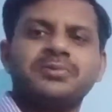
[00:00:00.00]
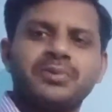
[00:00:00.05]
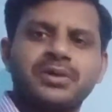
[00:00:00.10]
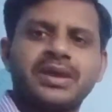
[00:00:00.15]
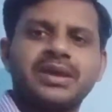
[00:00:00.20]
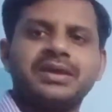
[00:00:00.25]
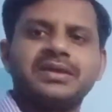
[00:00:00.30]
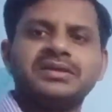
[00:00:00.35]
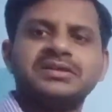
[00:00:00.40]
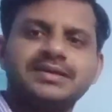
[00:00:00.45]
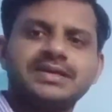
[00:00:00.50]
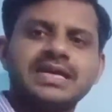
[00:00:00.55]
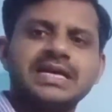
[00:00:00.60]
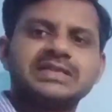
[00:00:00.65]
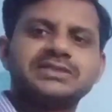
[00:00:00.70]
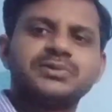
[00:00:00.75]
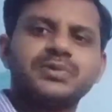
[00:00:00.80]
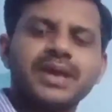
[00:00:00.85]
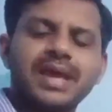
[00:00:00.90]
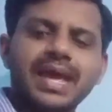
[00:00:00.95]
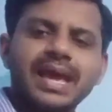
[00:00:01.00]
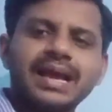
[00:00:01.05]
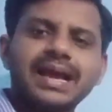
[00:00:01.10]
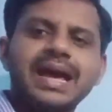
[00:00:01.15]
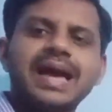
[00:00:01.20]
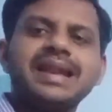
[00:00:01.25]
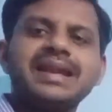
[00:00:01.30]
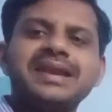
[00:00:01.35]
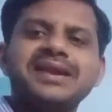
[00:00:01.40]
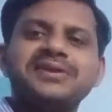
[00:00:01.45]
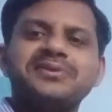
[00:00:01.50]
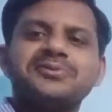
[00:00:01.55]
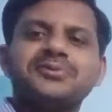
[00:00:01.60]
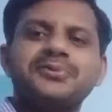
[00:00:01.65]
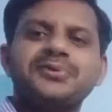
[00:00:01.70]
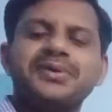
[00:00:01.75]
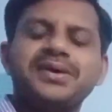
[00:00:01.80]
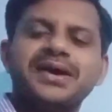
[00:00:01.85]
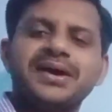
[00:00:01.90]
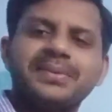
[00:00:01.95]
Okay, so according
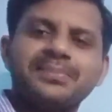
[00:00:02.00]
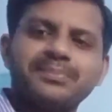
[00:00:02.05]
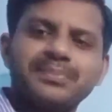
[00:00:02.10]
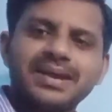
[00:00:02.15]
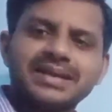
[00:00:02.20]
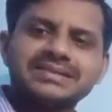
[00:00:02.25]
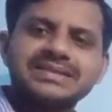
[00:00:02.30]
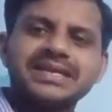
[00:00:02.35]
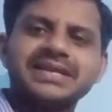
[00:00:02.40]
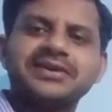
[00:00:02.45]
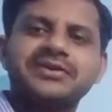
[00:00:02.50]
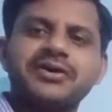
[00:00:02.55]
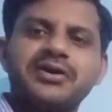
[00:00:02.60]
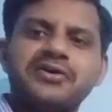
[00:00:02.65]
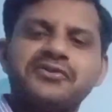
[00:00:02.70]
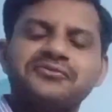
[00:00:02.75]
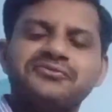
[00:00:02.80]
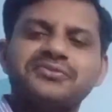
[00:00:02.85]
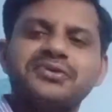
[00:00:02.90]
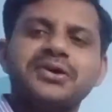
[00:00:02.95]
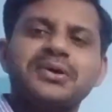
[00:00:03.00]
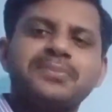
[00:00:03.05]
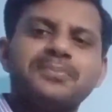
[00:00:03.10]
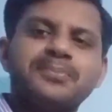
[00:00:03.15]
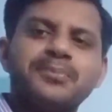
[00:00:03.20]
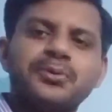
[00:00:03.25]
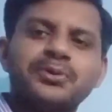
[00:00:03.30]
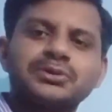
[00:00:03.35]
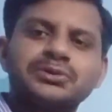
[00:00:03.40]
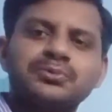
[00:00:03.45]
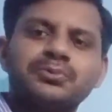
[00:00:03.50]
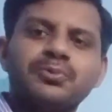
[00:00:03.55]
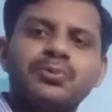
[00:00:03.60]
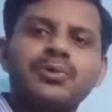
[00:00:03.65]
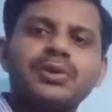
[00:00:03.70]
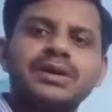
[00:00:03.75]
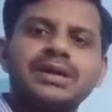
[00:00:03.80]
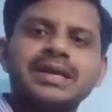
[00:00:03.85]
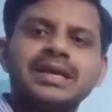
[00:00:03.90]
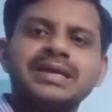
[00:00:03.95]
to measuring of both
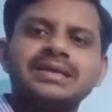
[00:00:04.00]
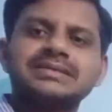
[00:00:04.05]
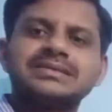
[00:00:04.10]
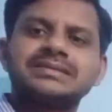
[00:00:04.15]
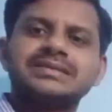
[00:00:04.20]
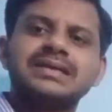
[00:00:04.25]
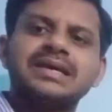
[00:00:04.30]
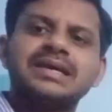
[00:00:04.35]
voltage,